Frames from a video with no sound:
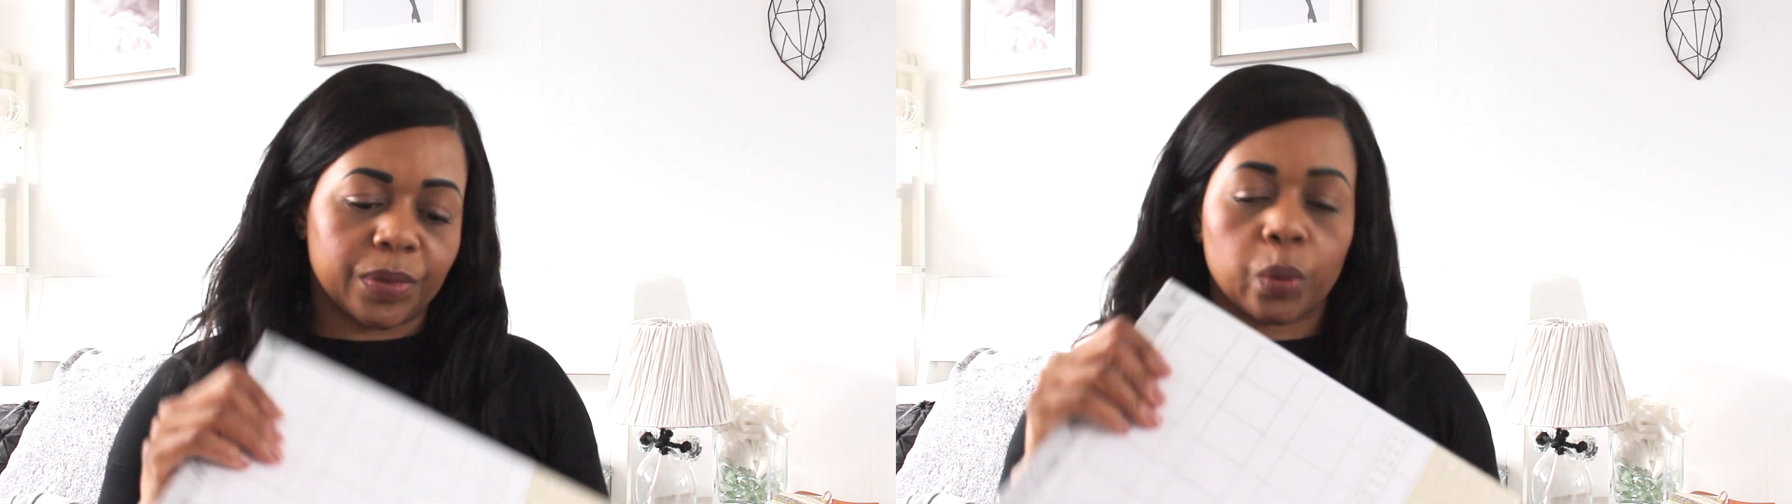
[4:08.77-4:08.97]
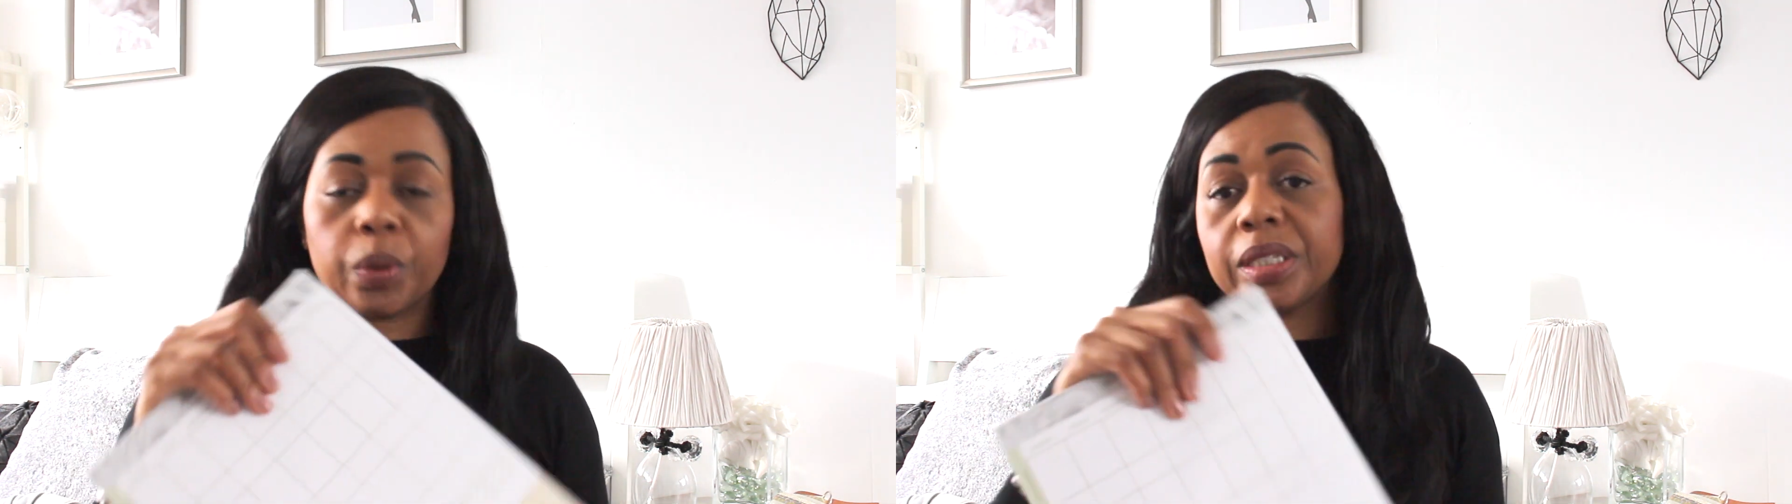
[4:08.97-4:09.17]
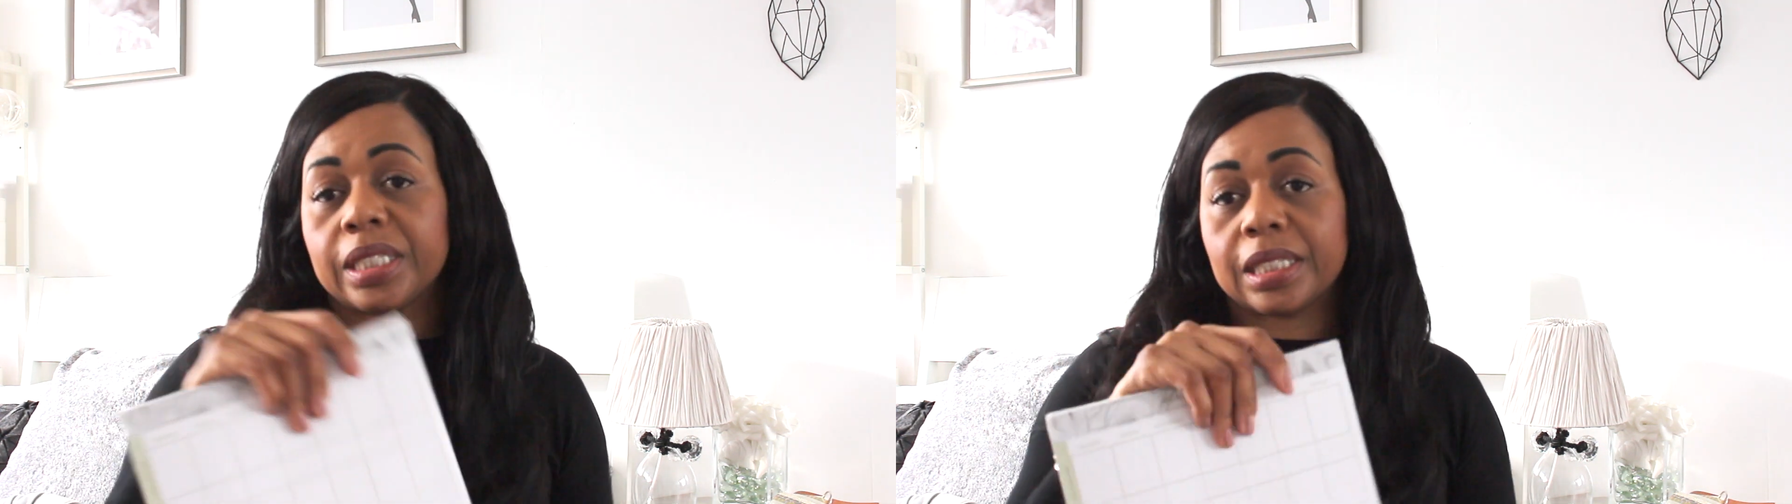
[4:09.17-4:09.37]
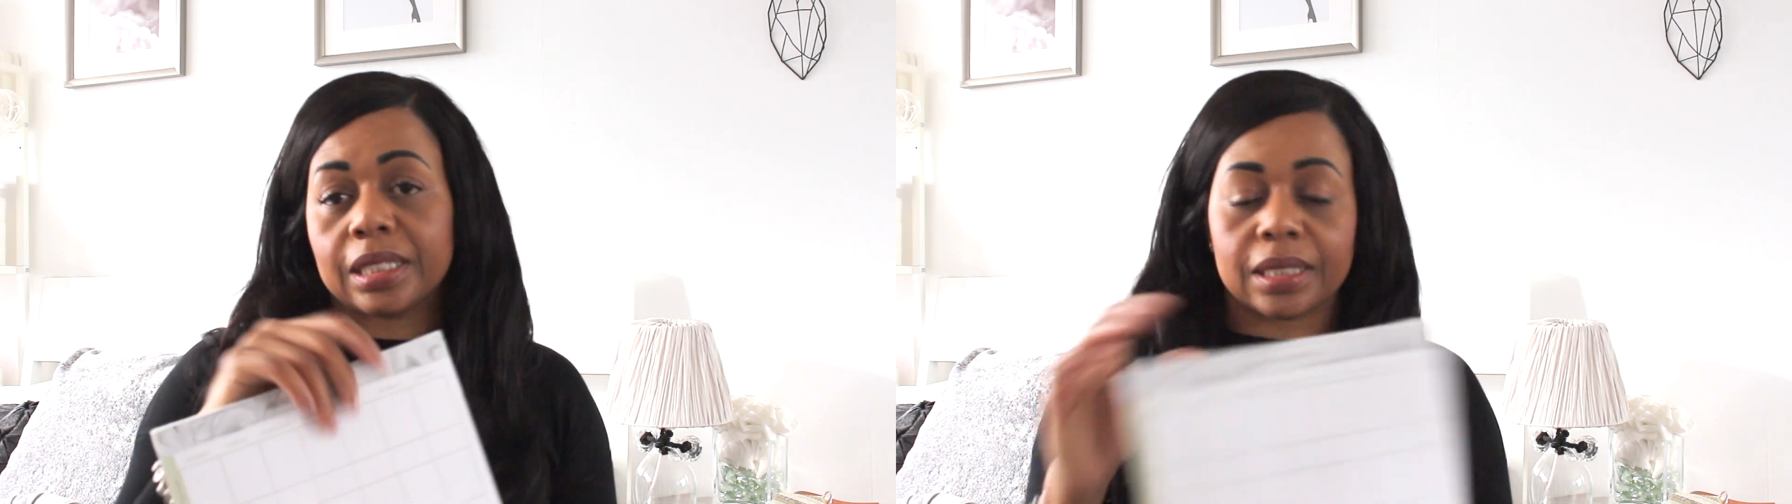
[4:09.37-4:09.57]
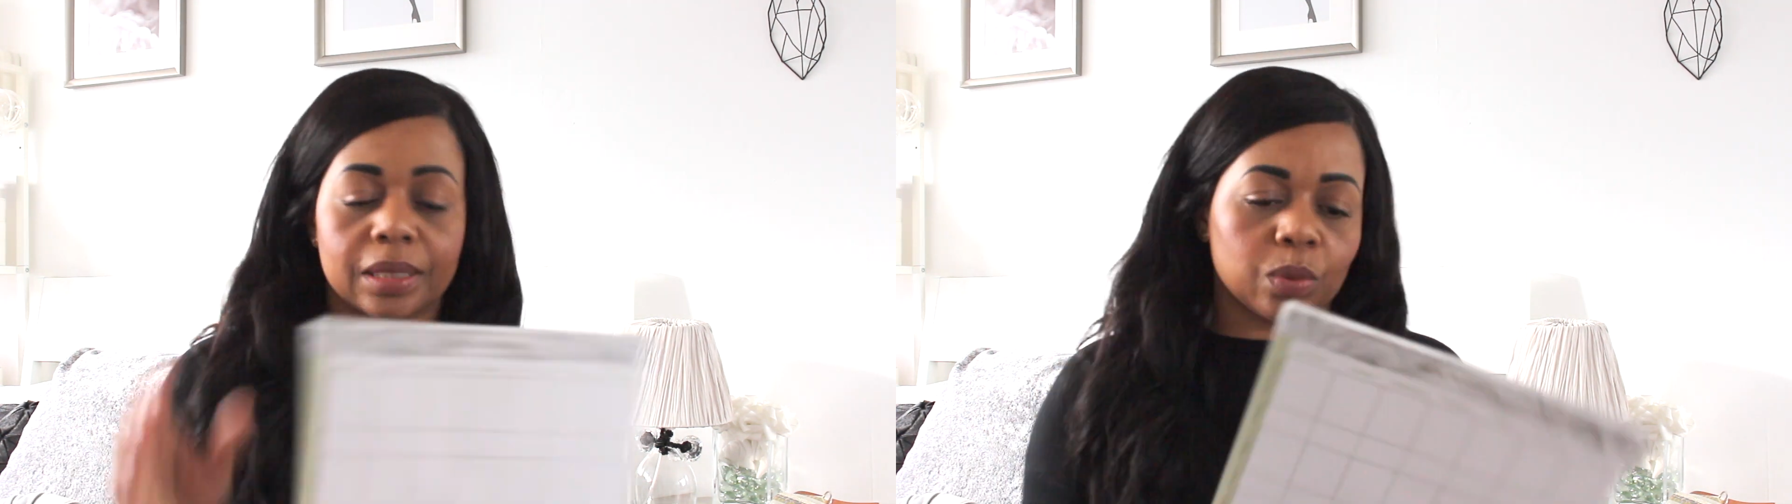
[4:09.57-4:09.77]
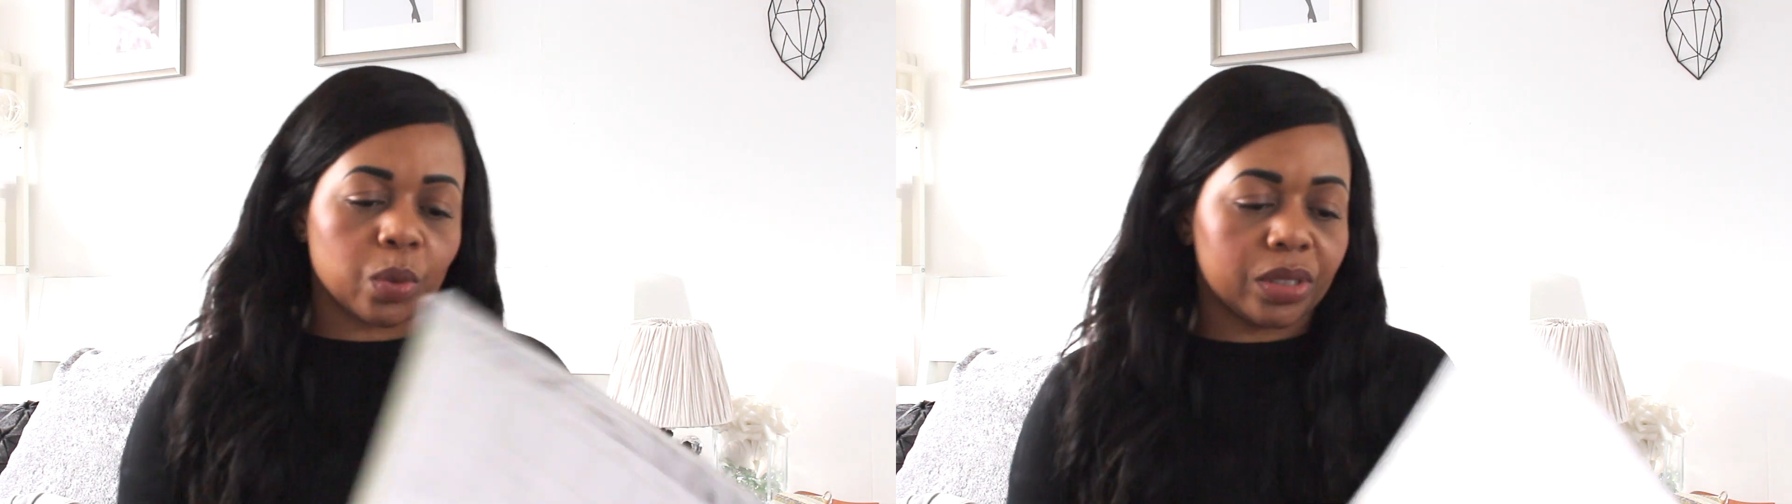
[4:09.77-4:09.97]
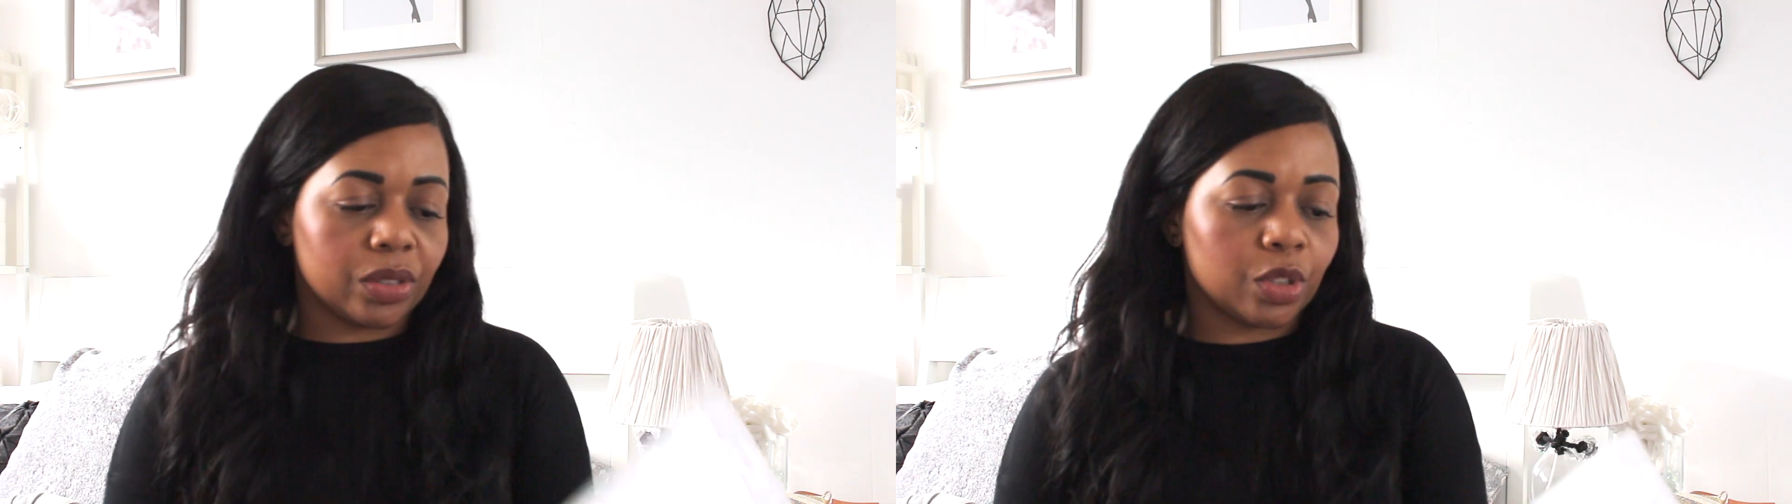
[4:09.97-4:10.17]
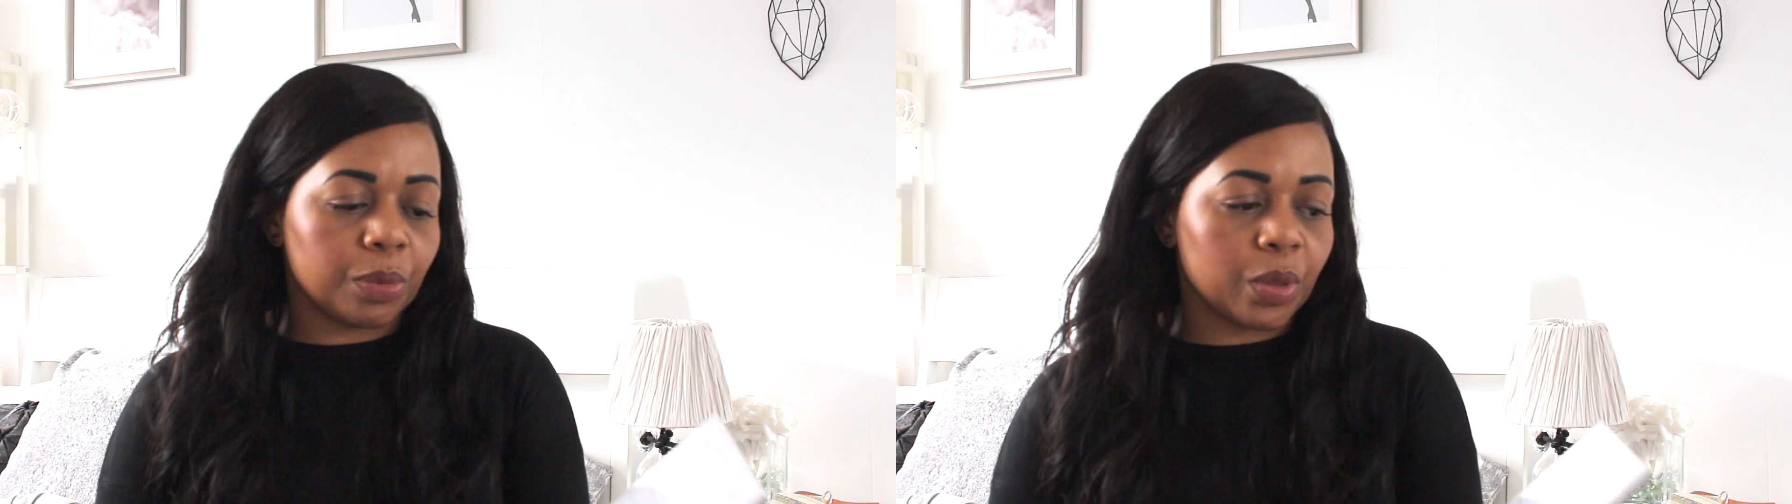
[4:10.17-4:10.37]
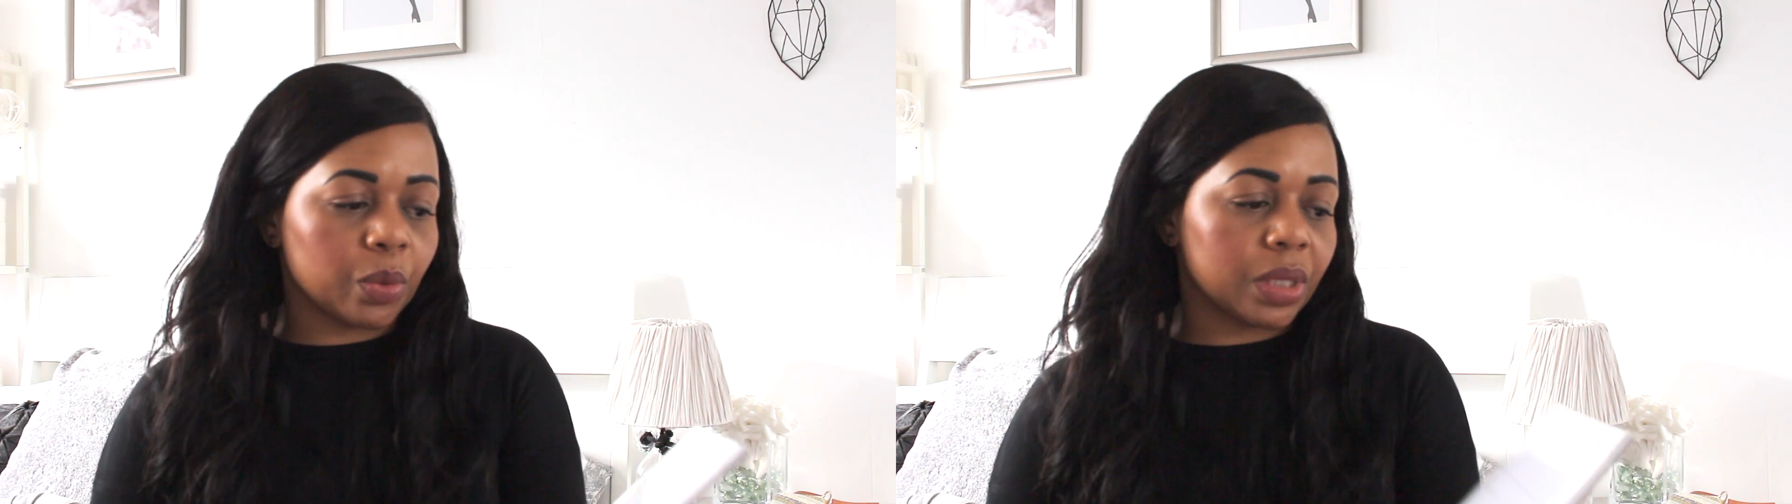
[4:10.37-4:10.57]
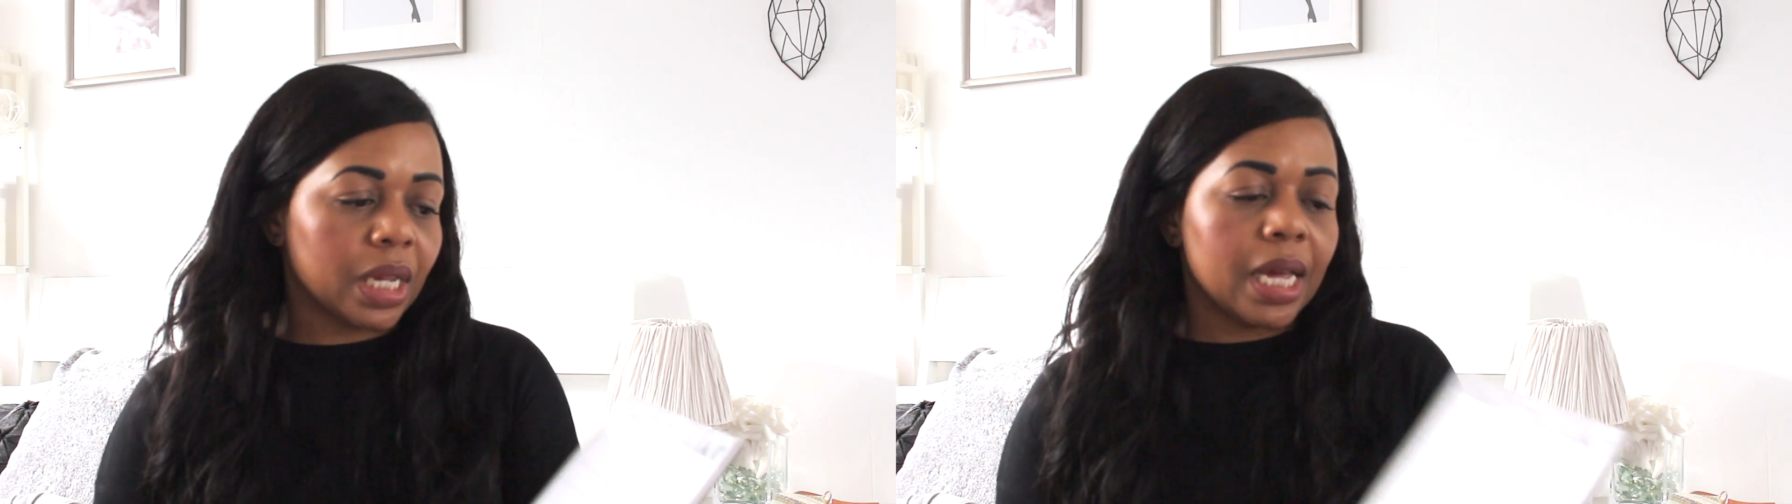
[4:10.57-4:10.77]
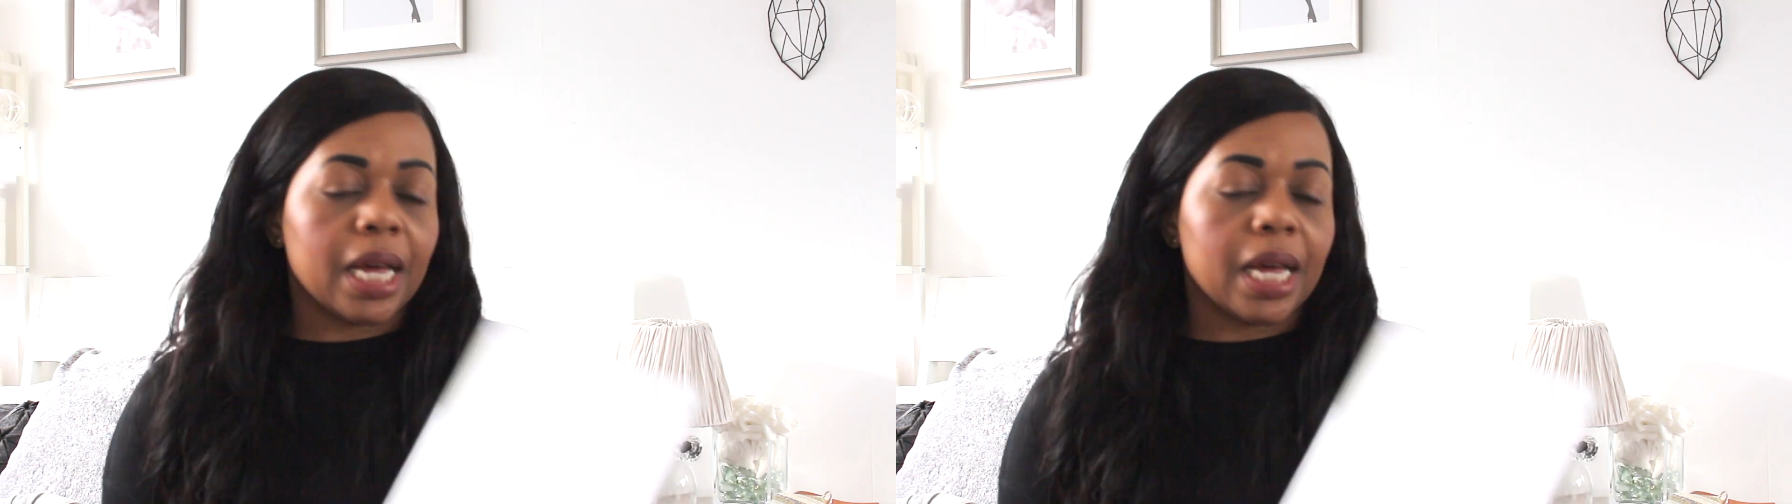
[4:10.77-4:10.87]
or Wilkinson's, what it used to be called.